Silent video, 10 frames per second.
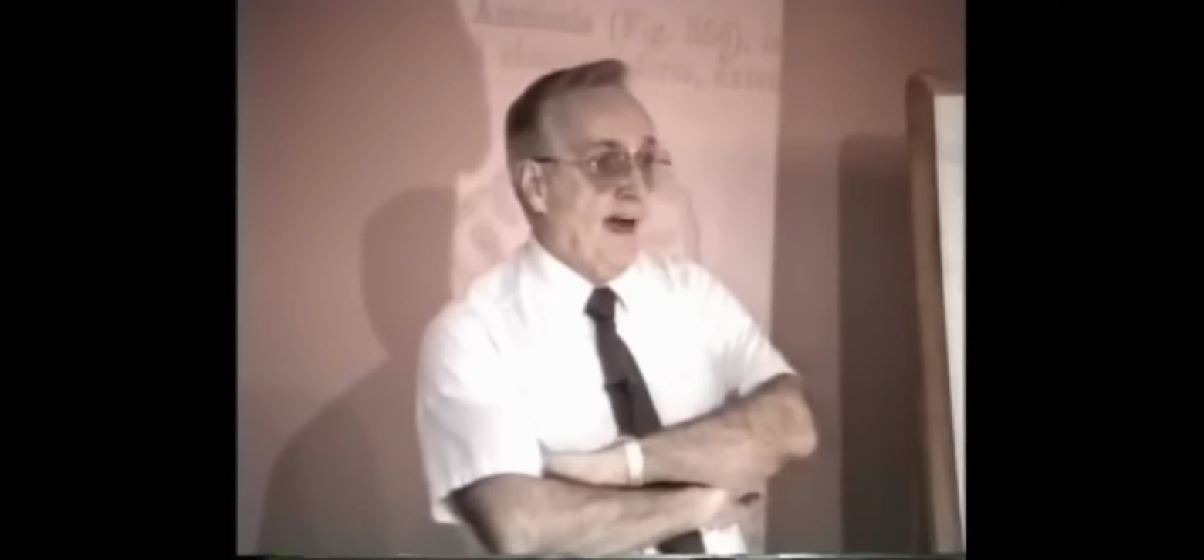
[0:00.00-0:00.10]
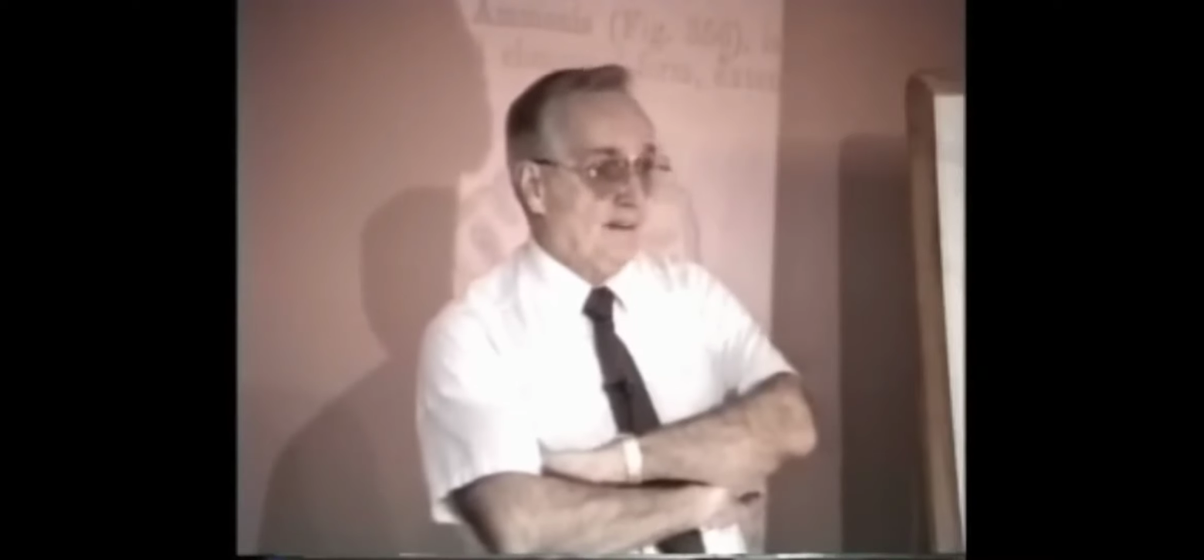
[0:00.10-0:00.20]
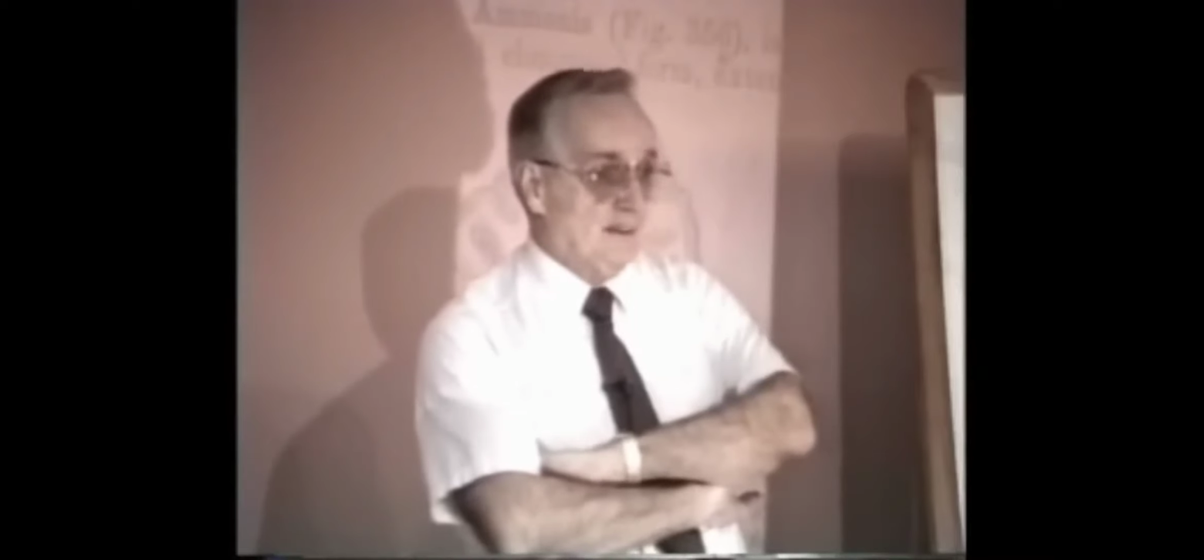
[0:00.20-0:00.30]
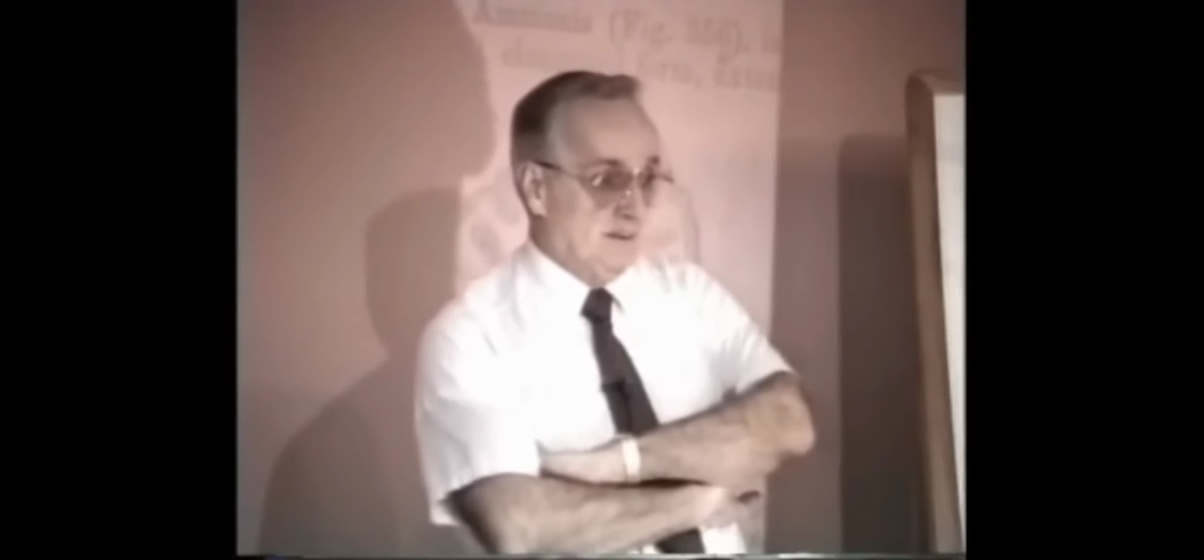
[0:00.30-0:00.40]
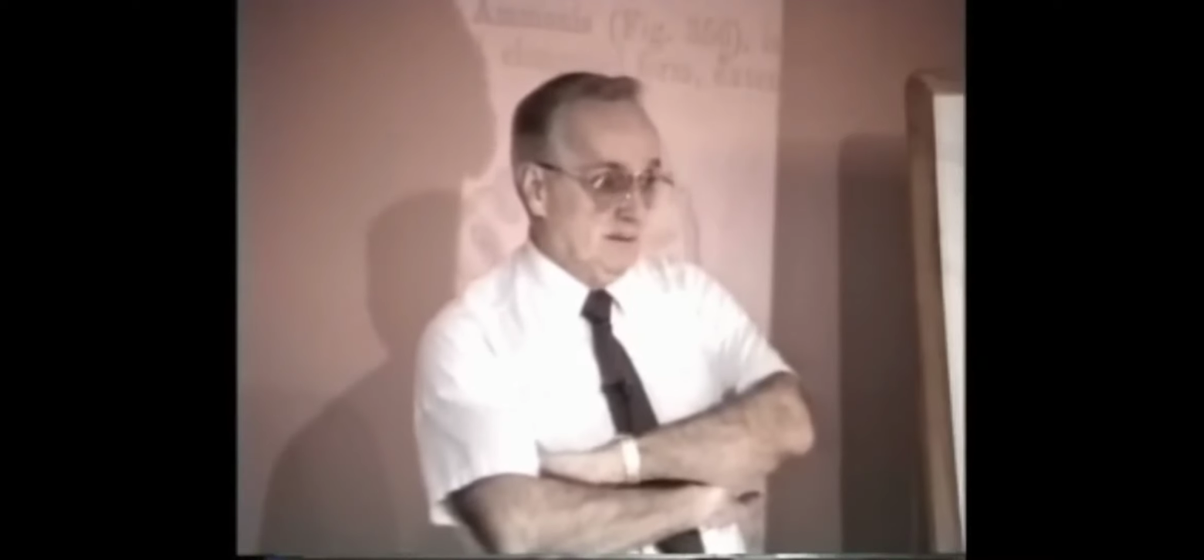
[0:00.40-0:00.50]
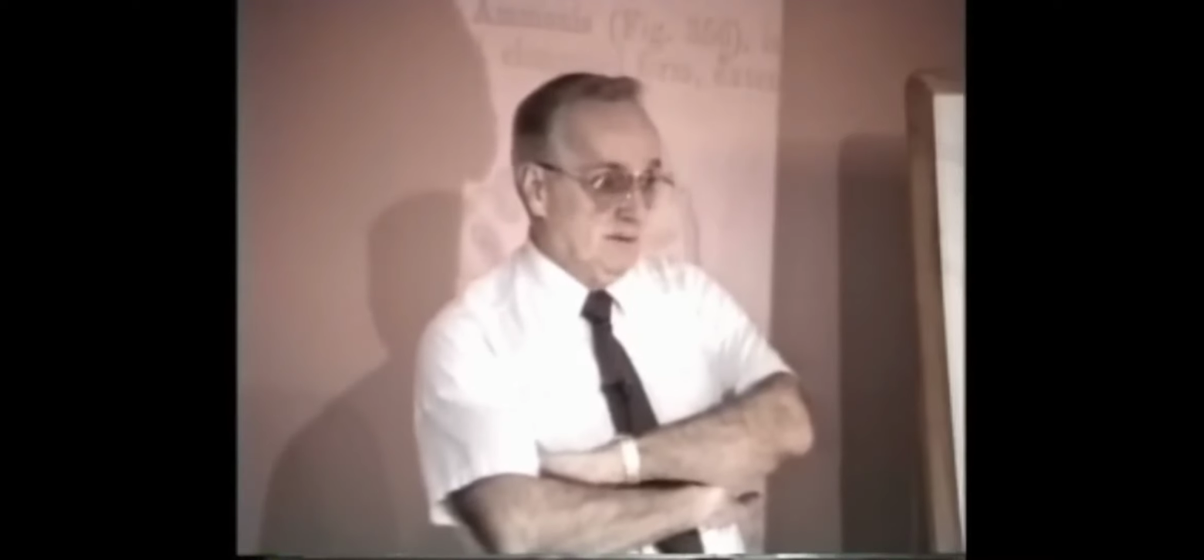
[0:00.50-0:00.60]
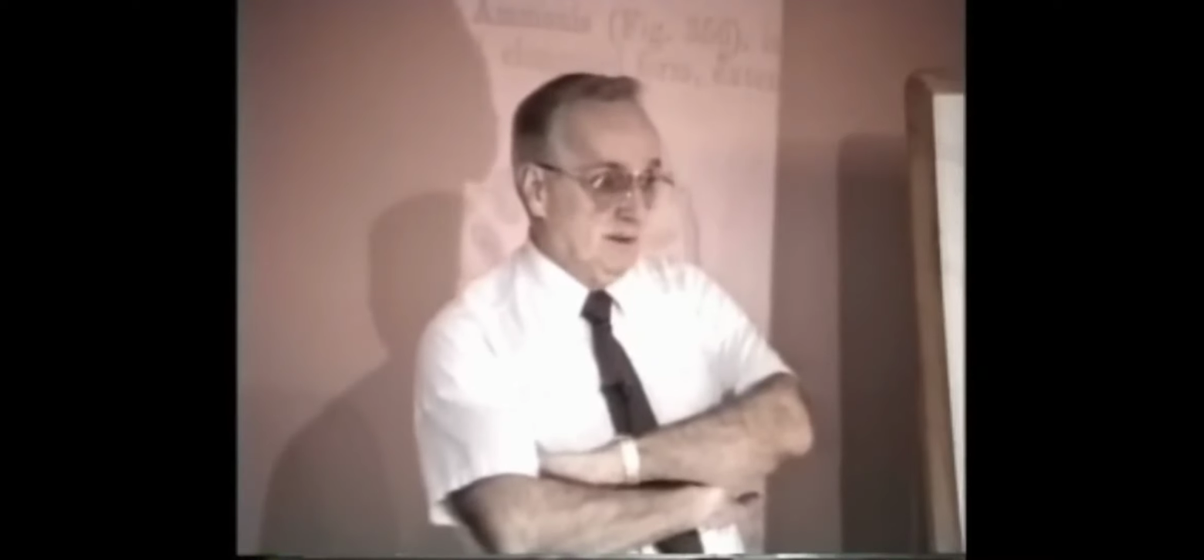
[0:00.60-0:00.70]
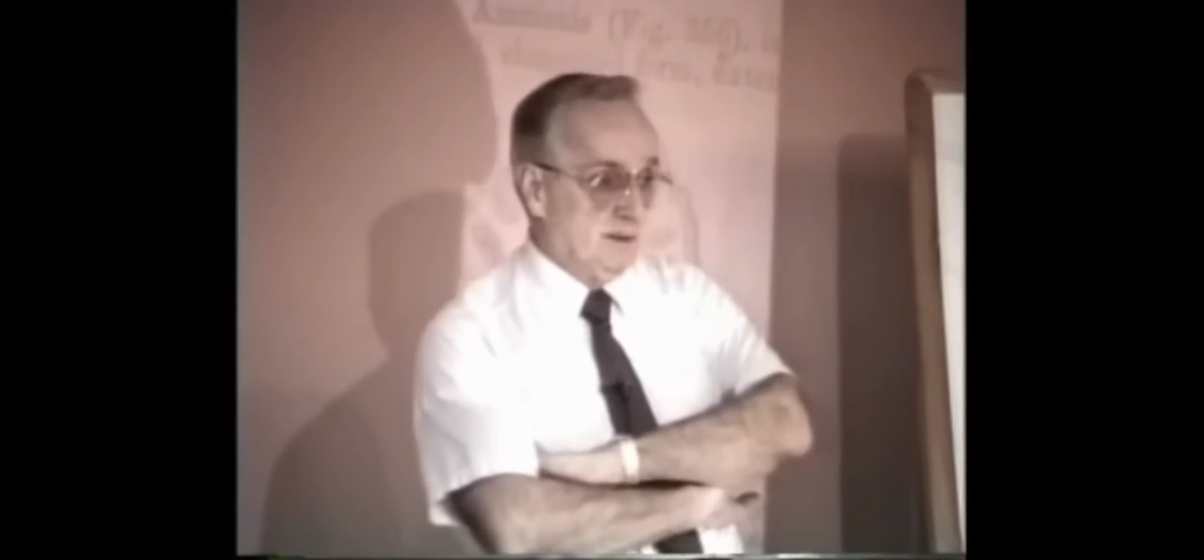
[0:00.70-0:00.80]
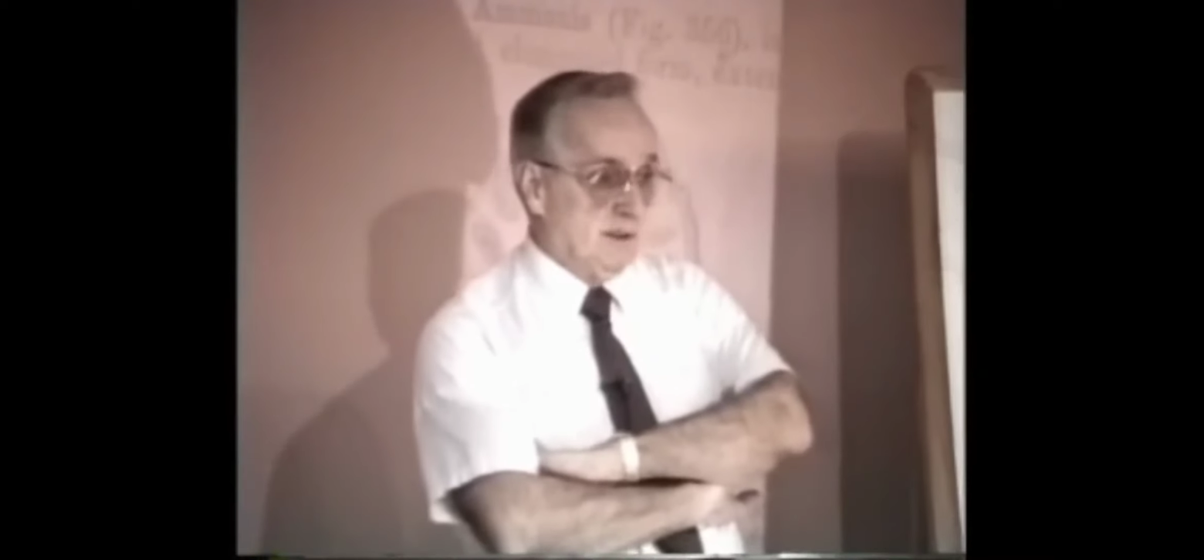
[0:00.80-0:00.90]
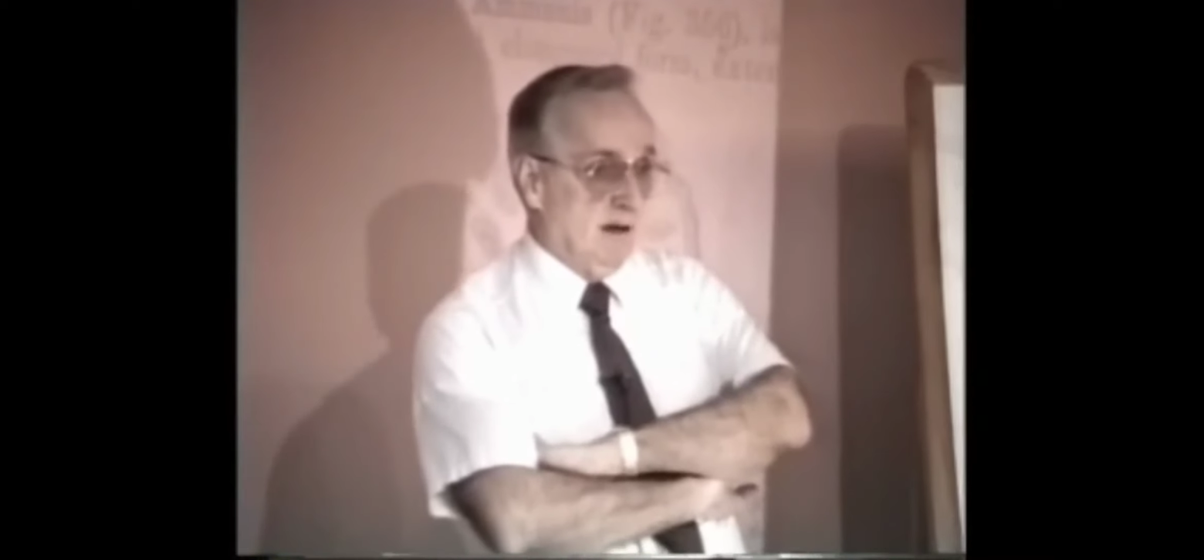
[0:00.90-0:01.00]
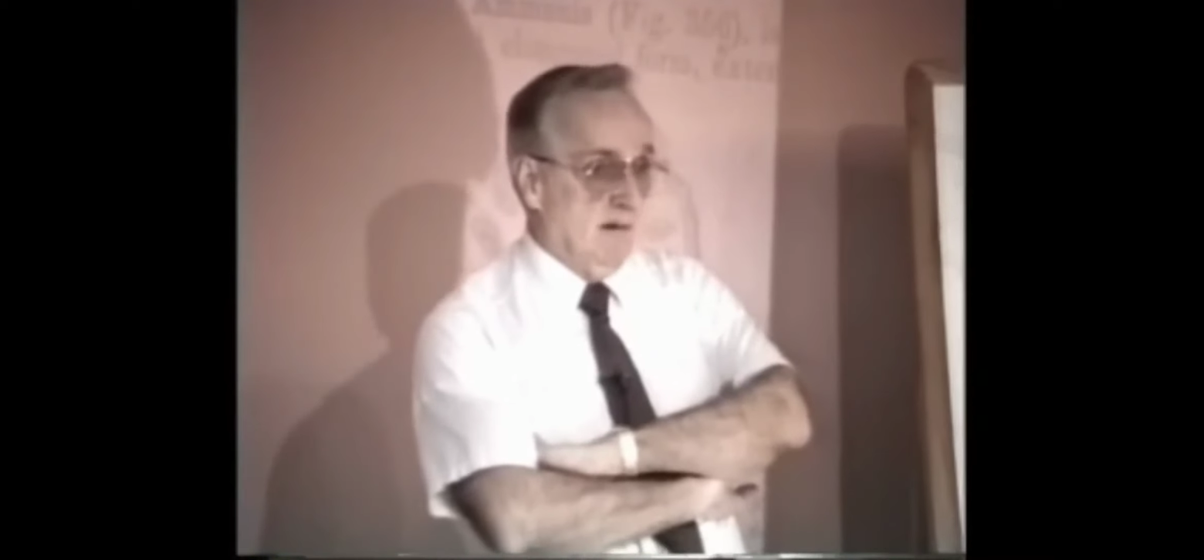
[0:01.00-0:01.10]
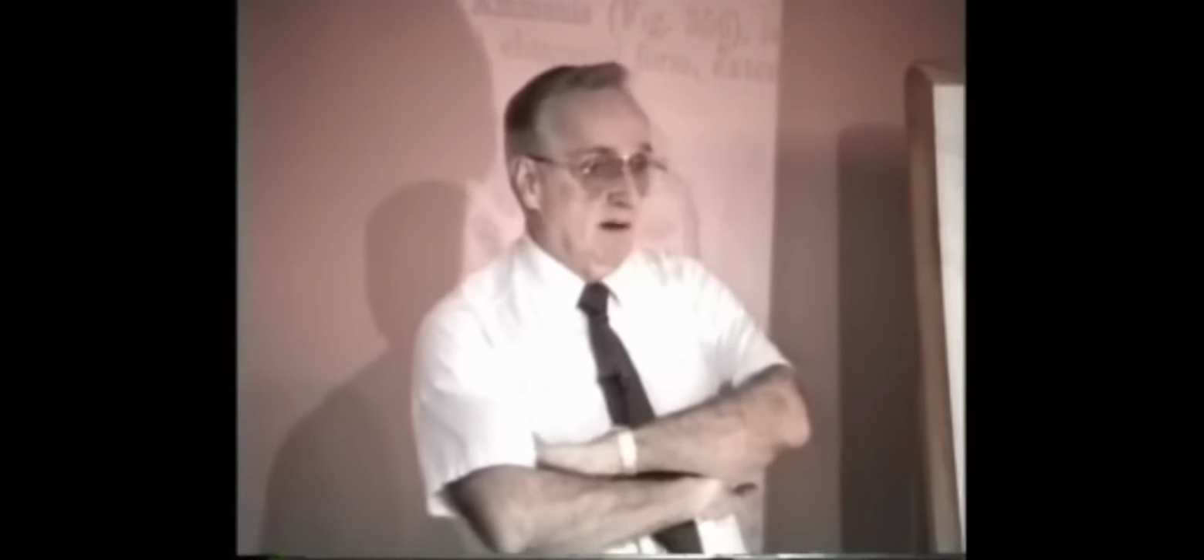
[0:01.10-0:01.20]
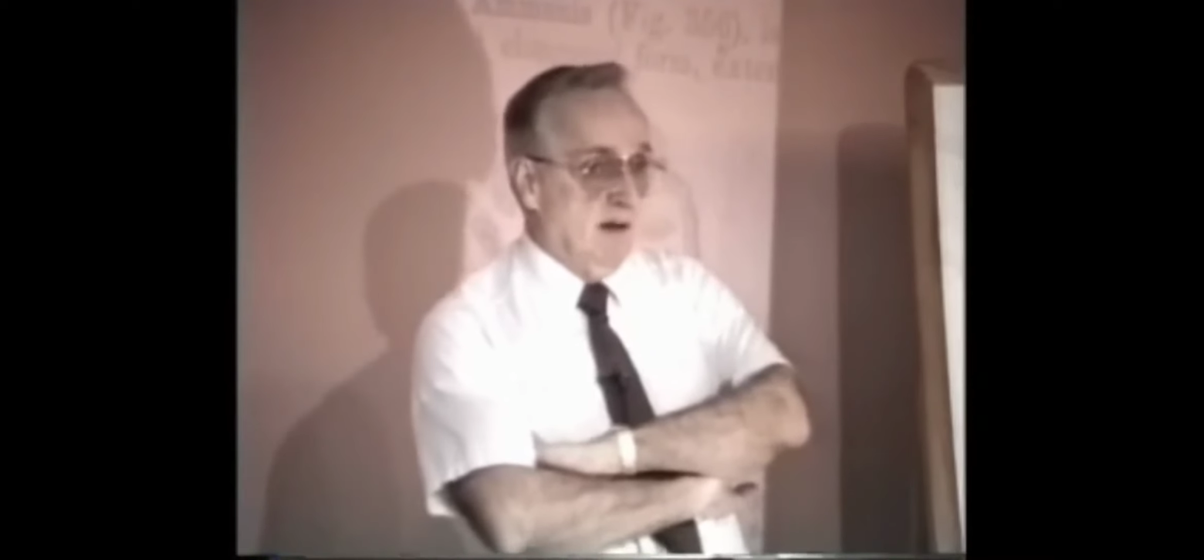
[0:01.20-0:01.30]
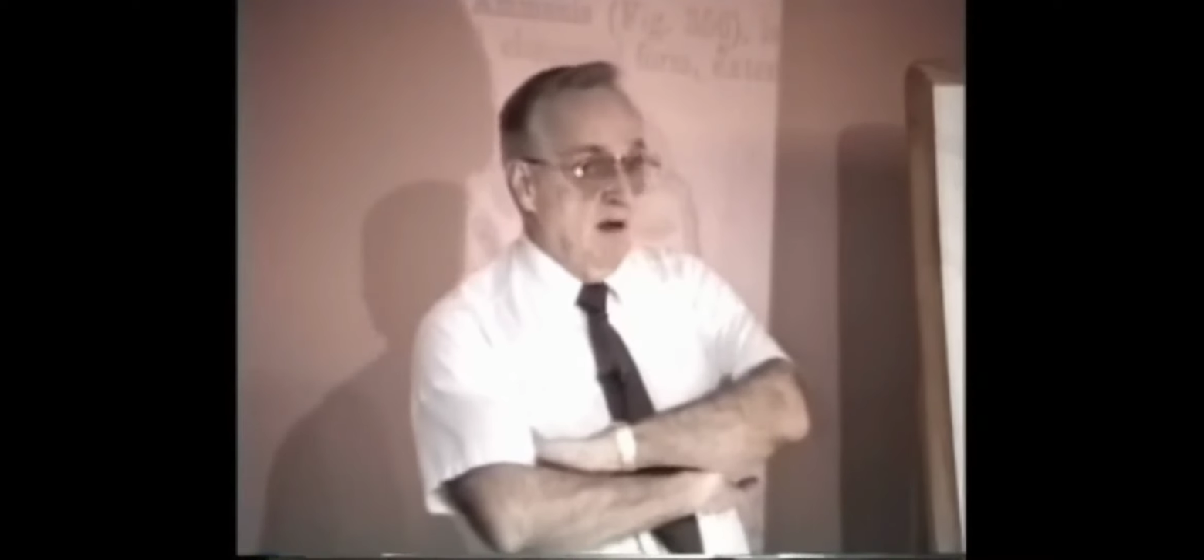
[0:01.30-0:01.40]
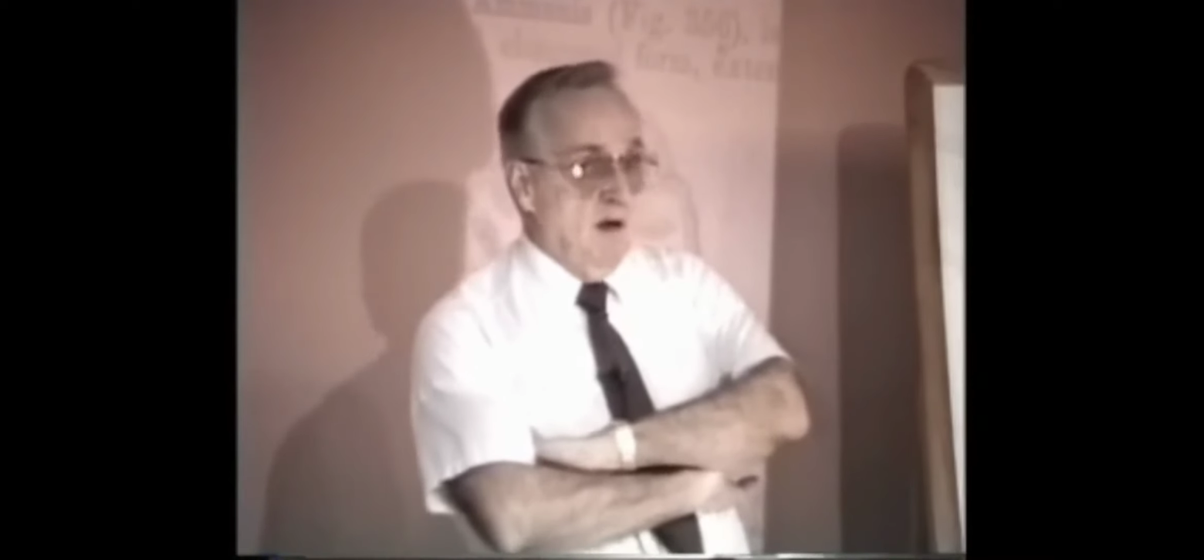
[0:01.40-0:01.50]
thousands of years
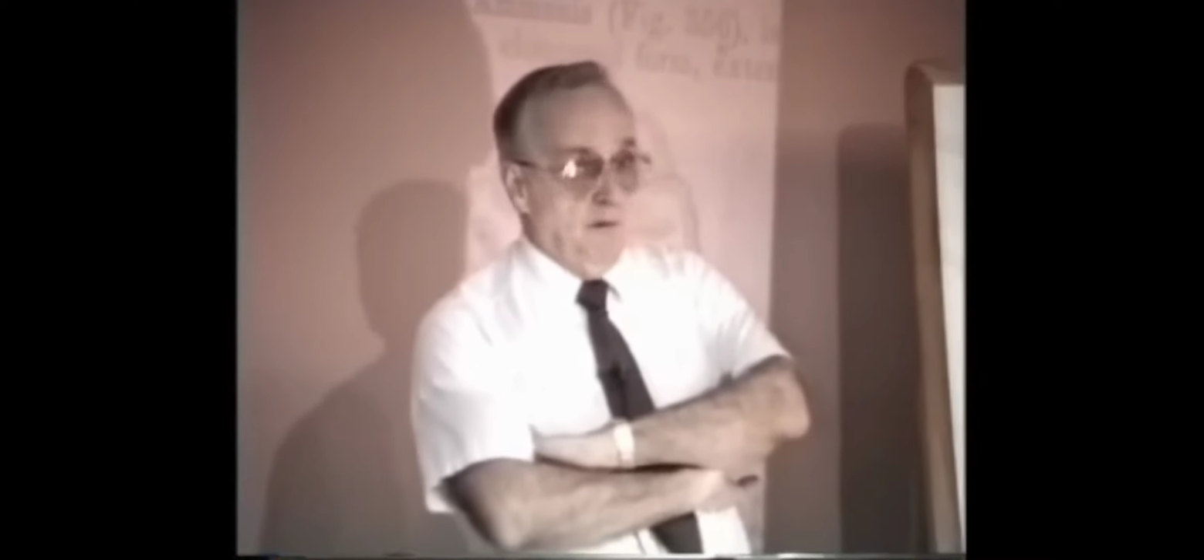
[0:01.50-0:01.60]
ago